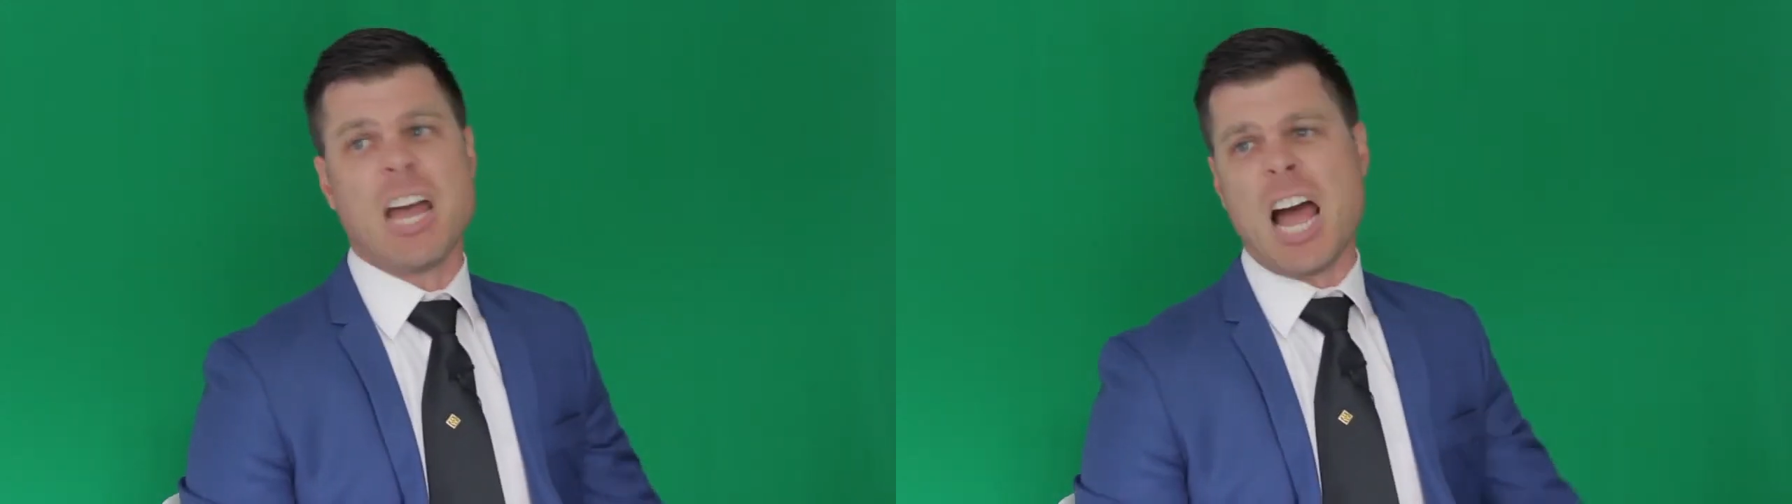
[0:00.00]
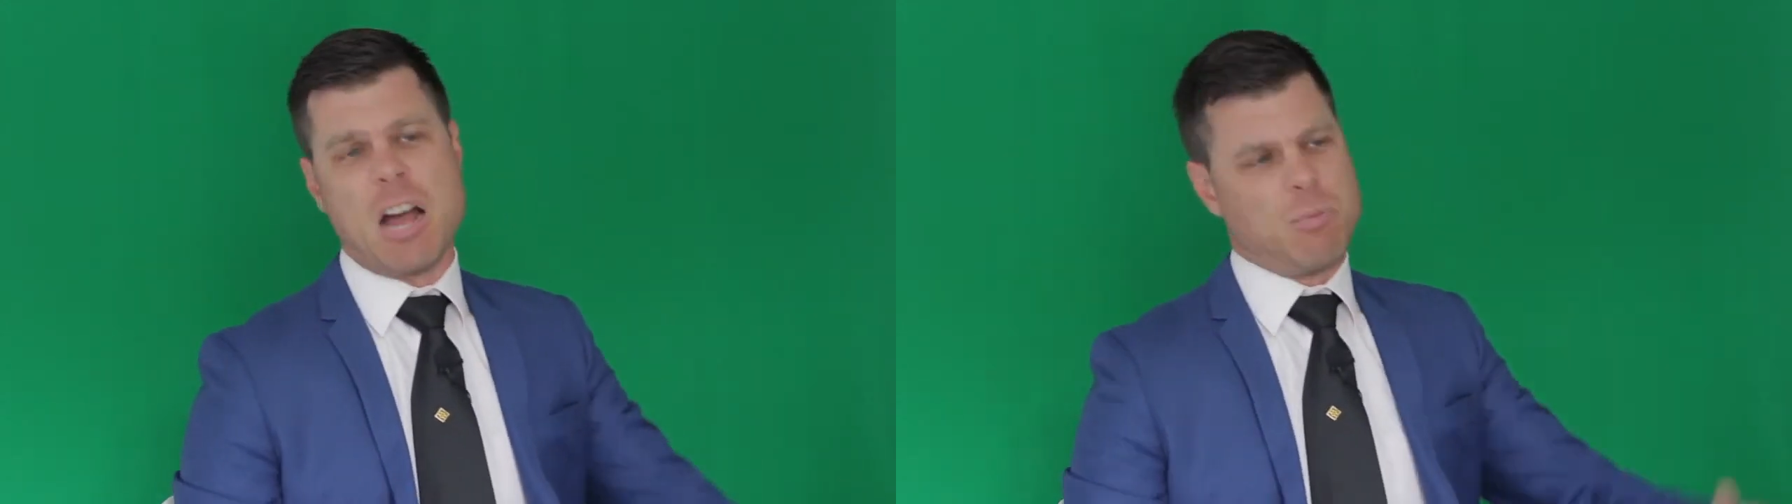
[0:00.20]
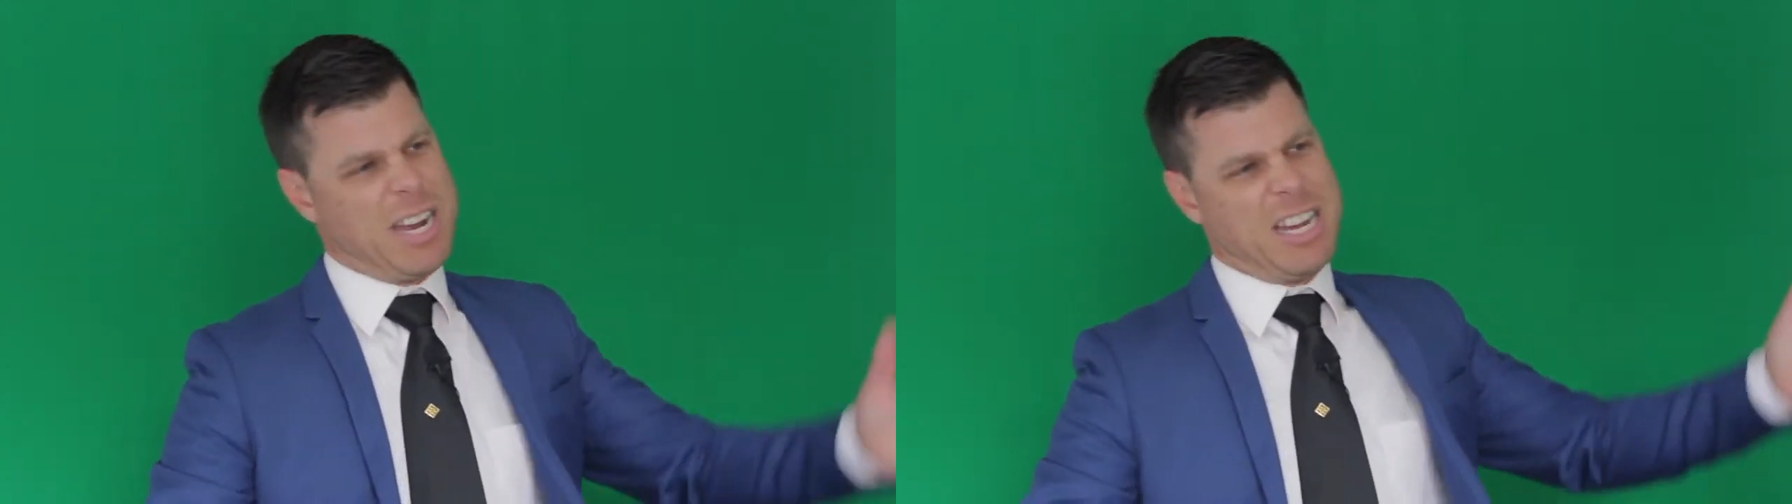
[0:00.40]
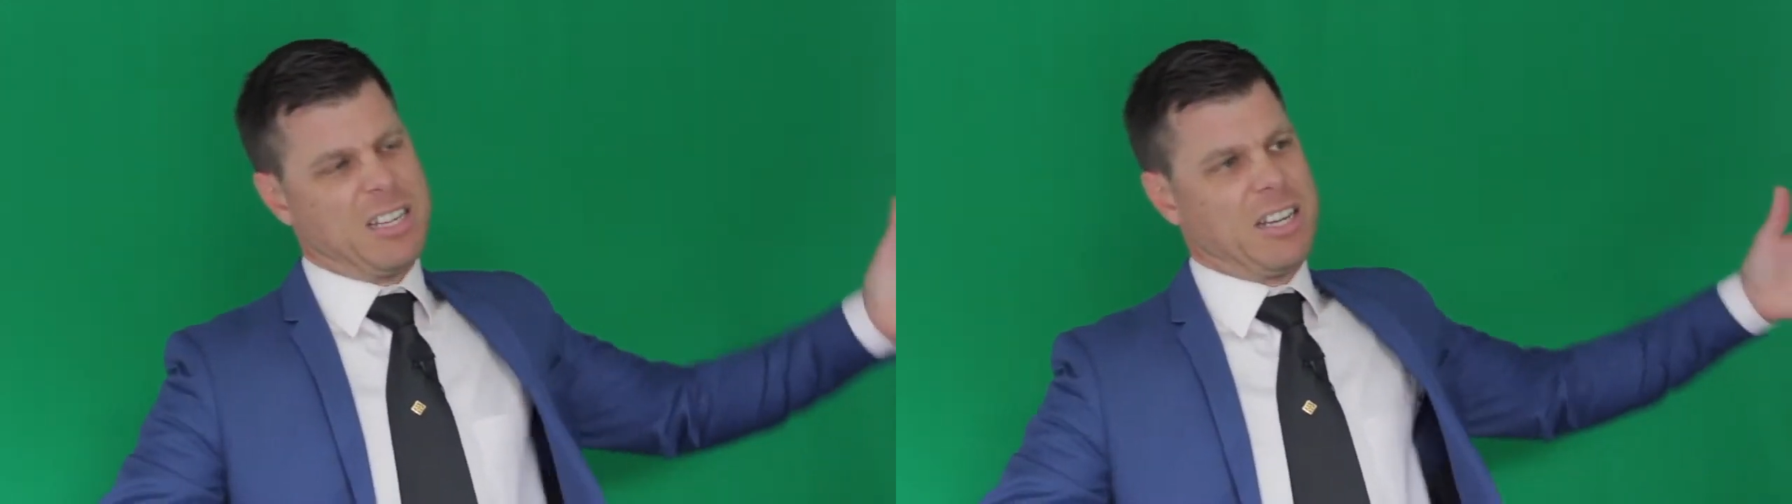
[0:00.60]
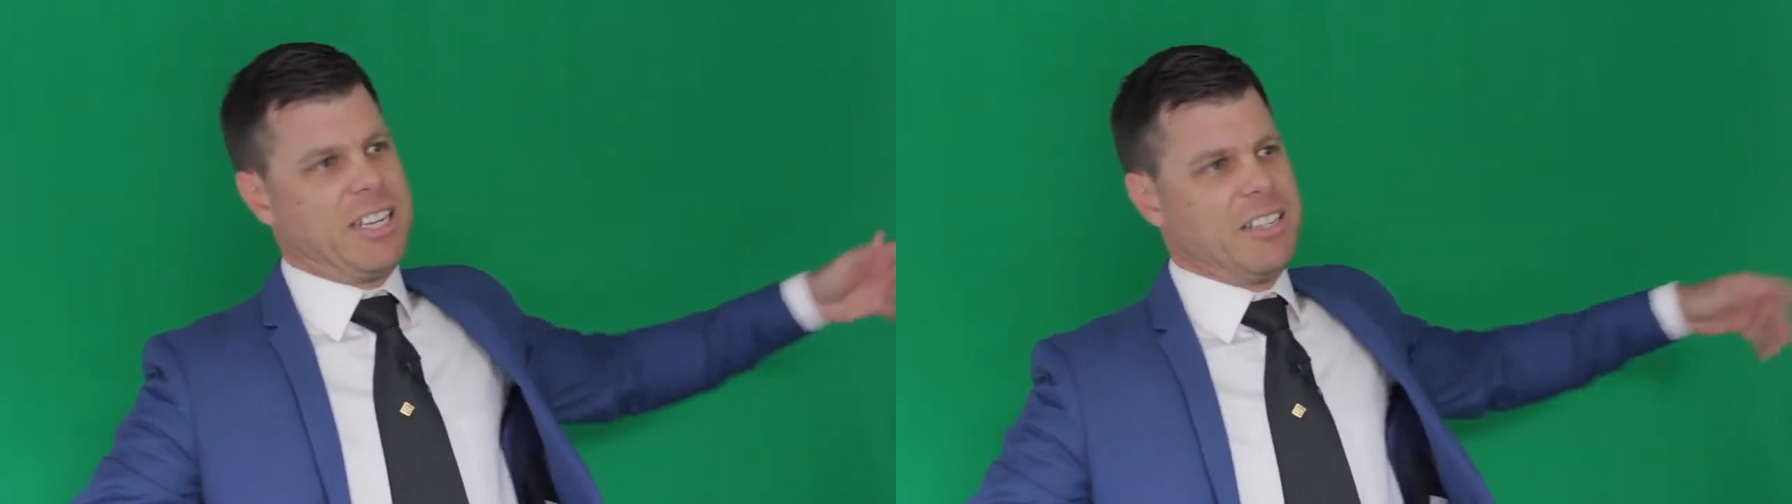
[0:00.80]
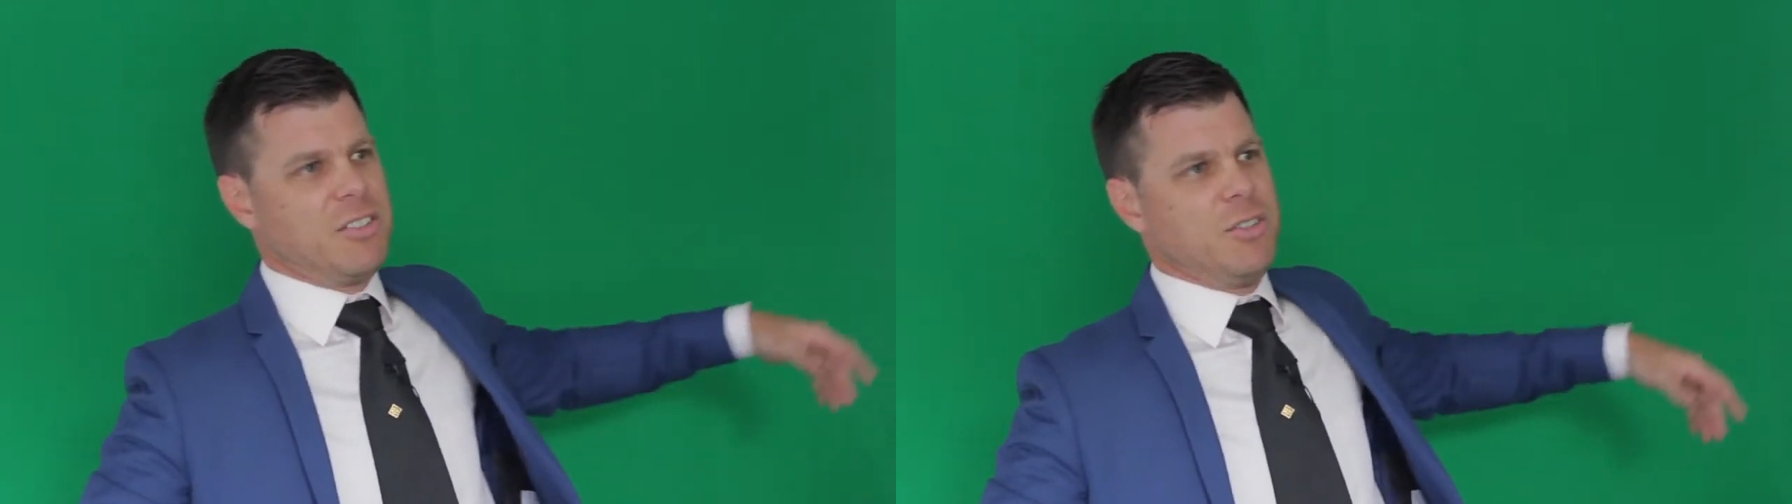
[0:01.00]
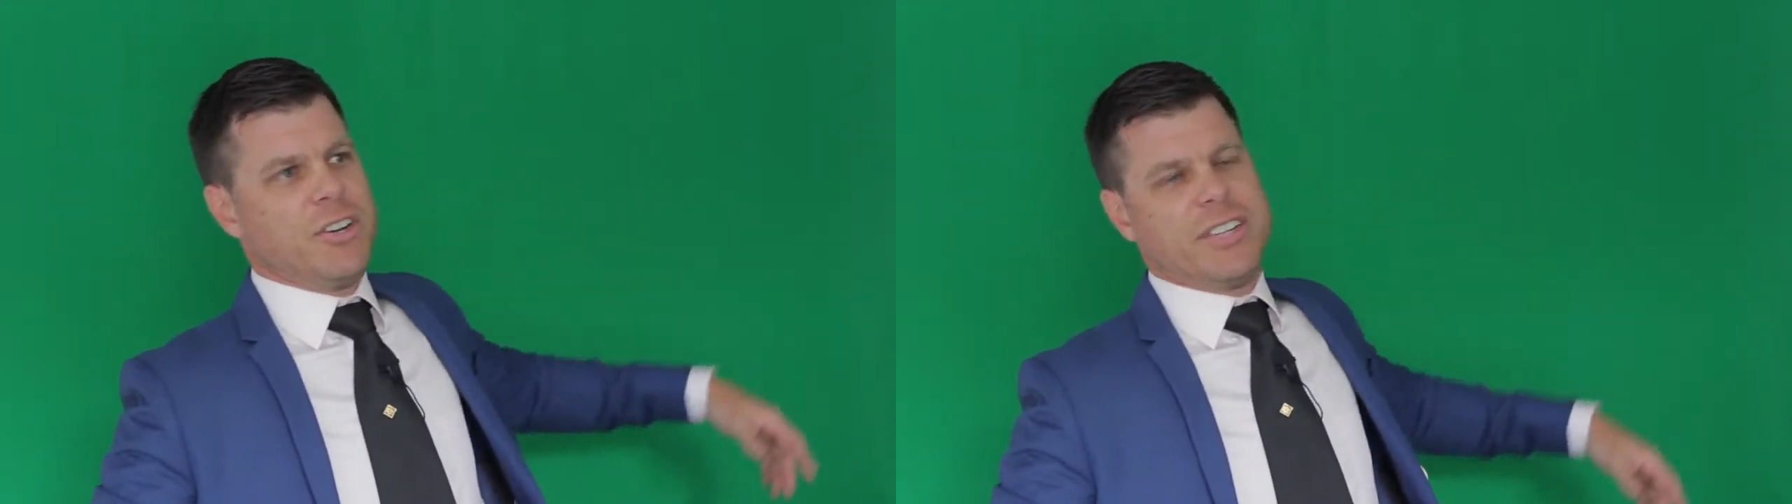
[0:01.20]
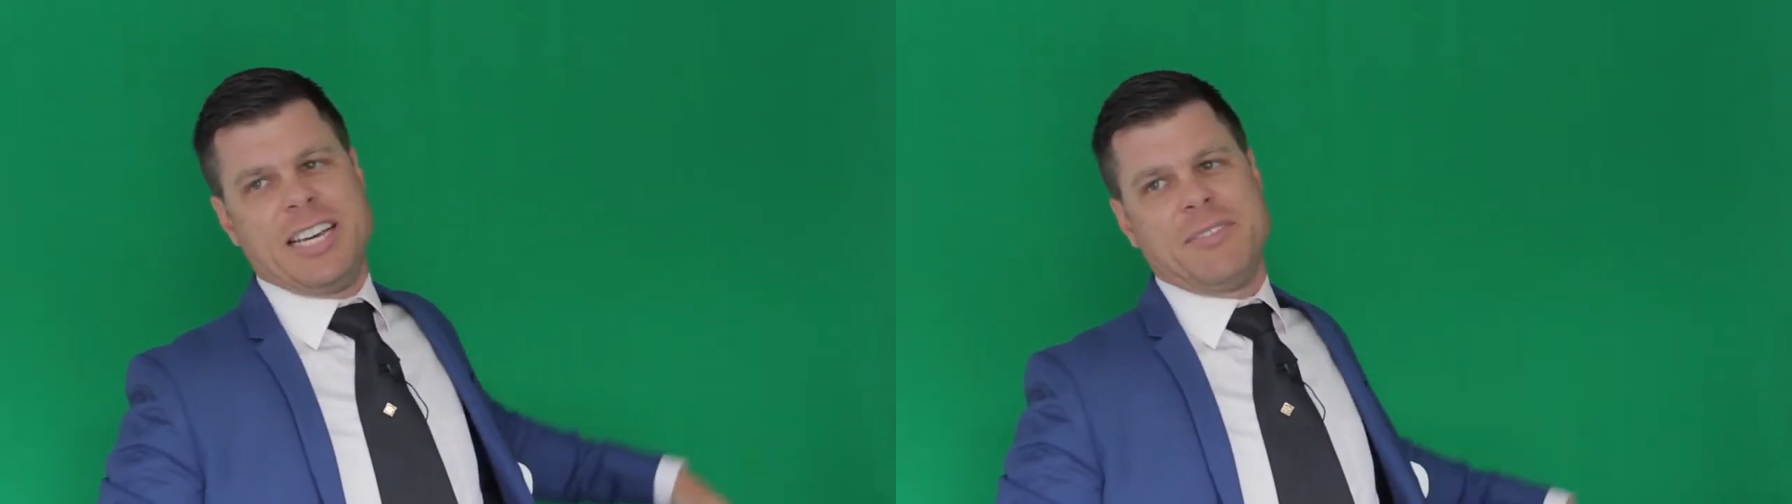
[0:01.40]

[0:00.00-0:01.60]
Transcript: Oh, well, I guess you don't